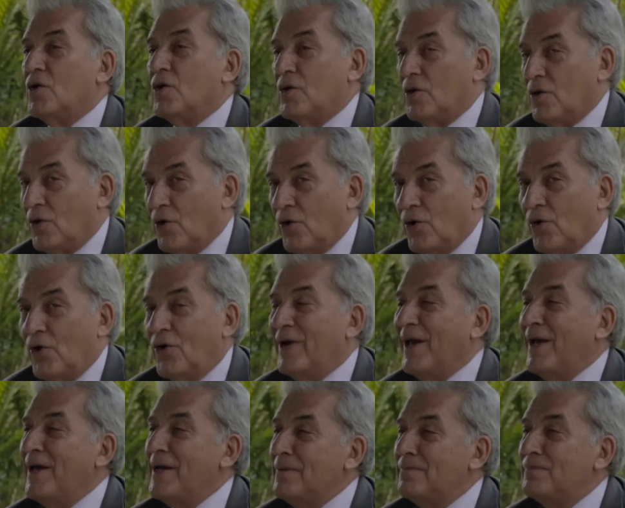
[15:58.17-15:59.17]
Yeah.
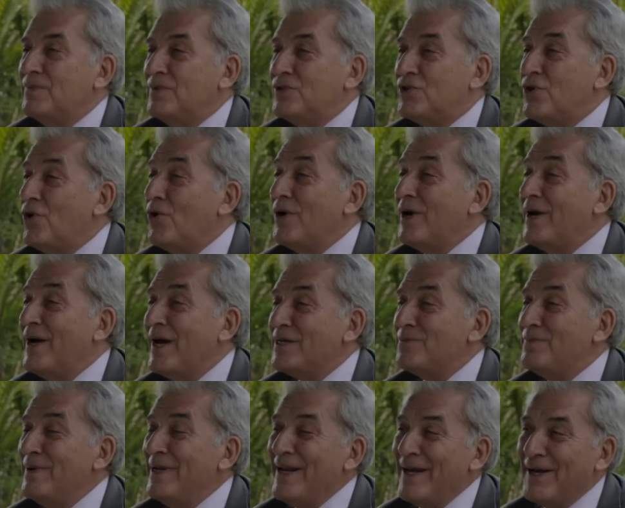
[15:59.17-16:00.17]
Okay, so it
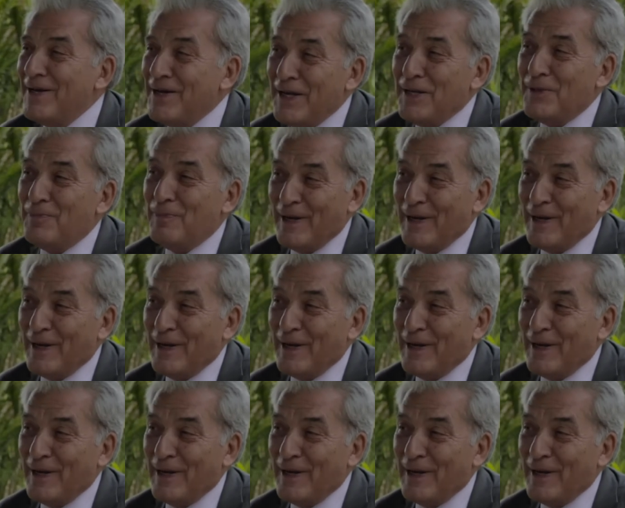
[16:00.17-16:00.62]
has been a great